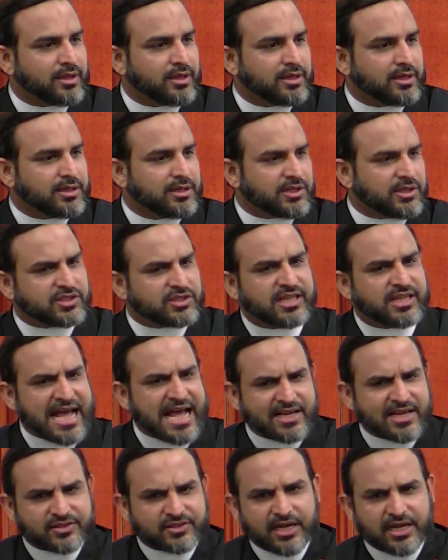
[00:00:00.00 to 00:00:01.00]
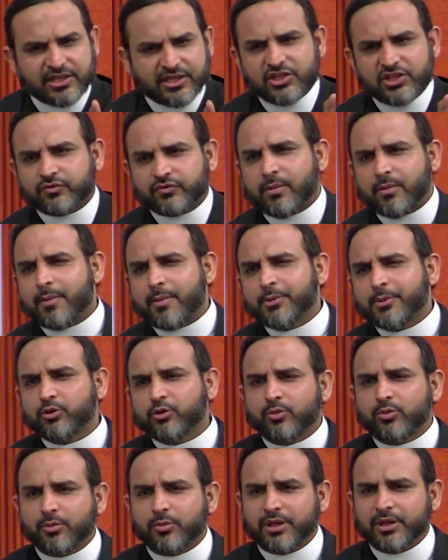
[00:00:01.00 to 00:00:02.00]
This last hadith from Amirul
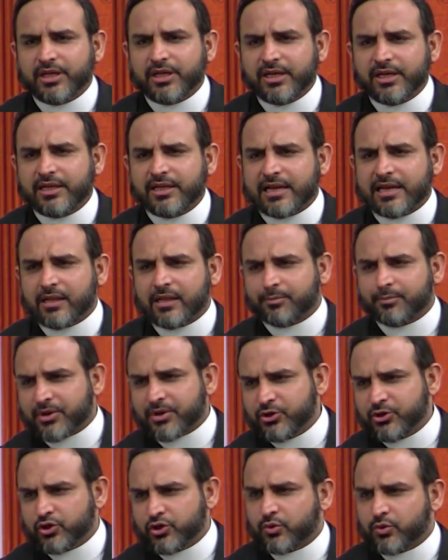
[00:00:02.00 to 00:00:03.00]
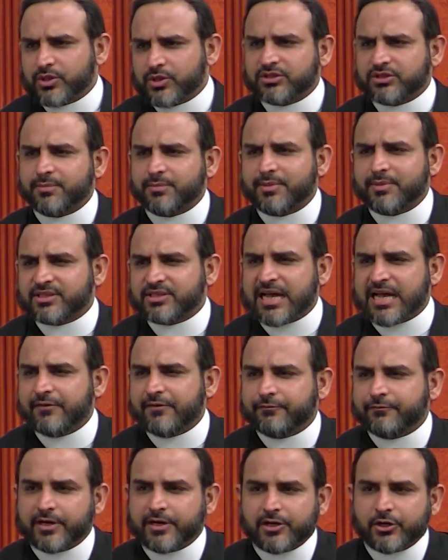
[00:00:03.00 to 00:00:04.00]
Mu'mineen, and I'll bring you towards the Masahib
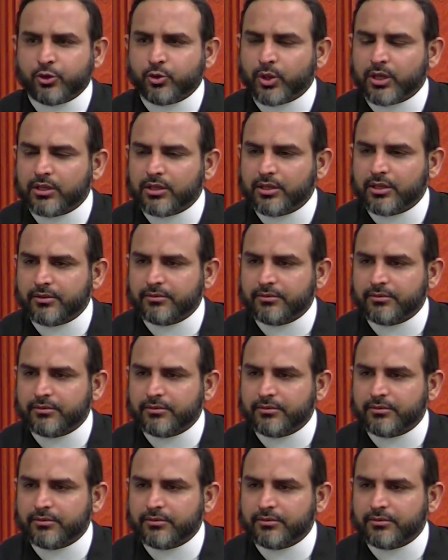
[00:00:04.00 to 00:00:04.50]
very quickly.